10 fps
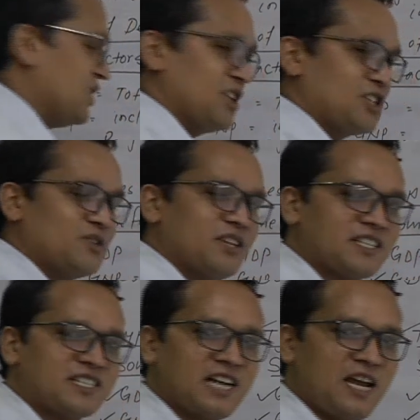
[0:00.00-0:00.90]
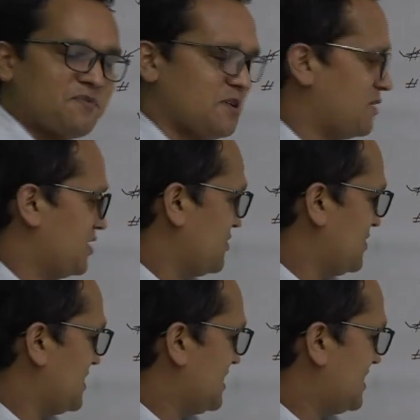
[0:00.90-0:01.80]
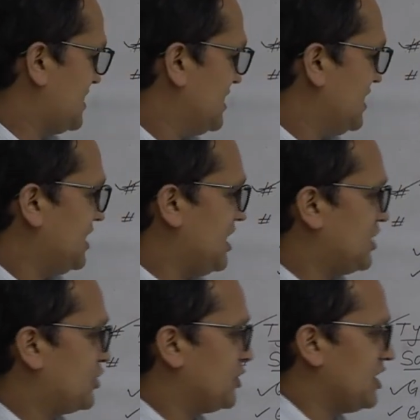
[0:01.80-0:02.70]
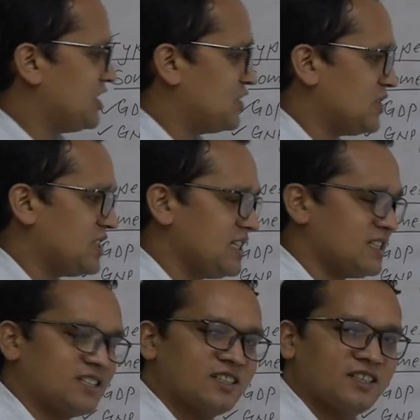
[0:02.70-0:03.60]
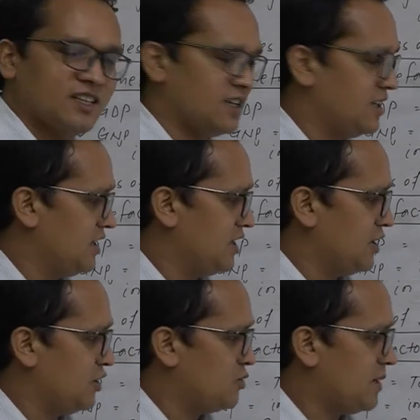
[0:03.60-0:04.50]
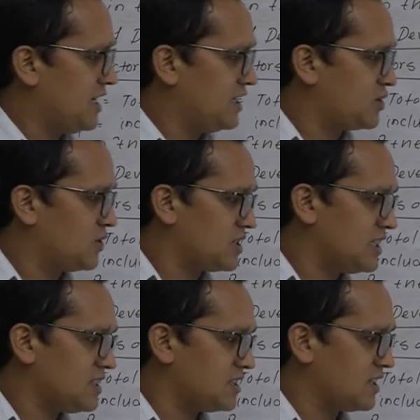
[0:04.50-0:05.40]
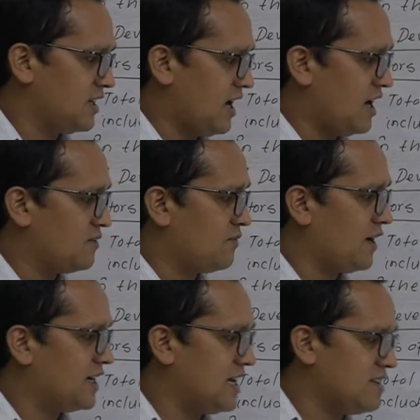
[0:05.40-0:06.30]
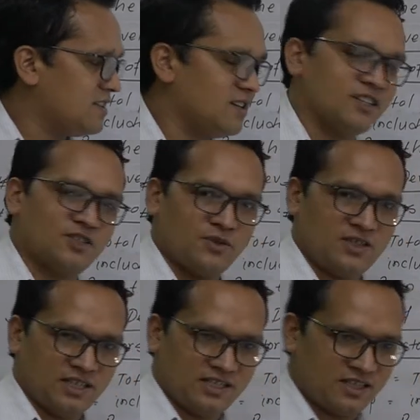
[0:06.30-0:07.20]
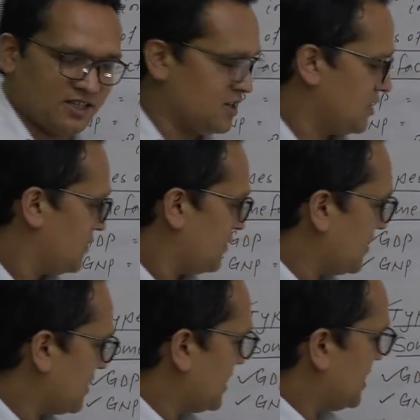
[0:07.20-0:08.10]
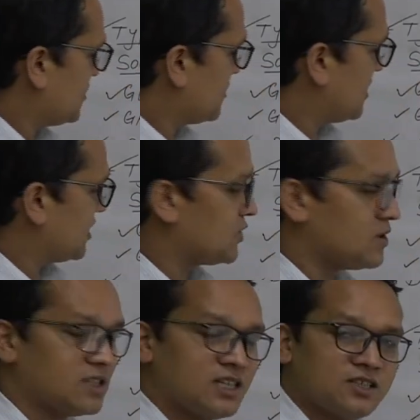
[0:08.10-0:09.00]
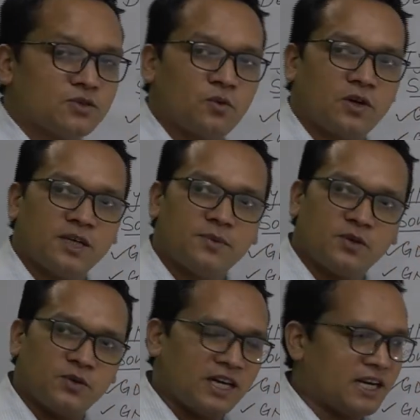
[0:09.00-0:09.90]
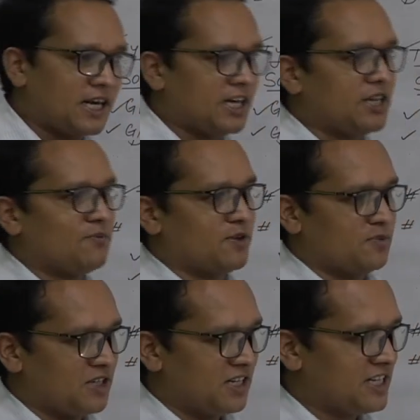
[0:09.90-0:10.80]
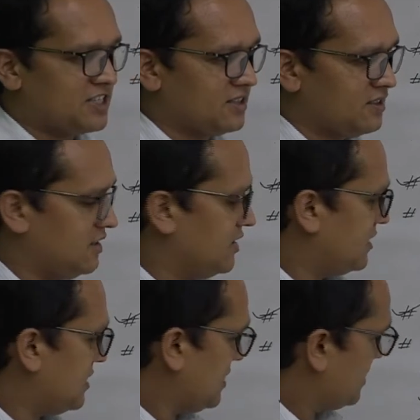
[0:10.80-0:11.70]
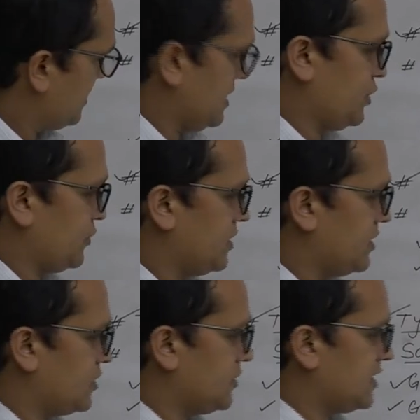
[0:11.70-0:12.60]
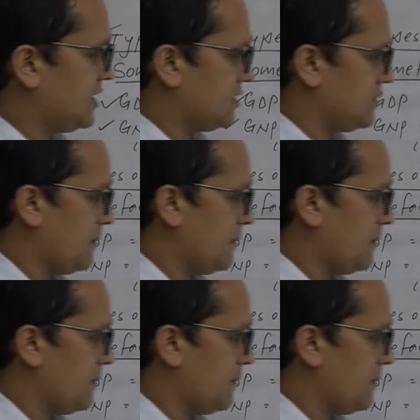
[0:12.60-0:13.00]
students, type of resources: natural resources, human resources, and financial resources. For the natural resources, whatever we are getting from the nature, that is natural resources.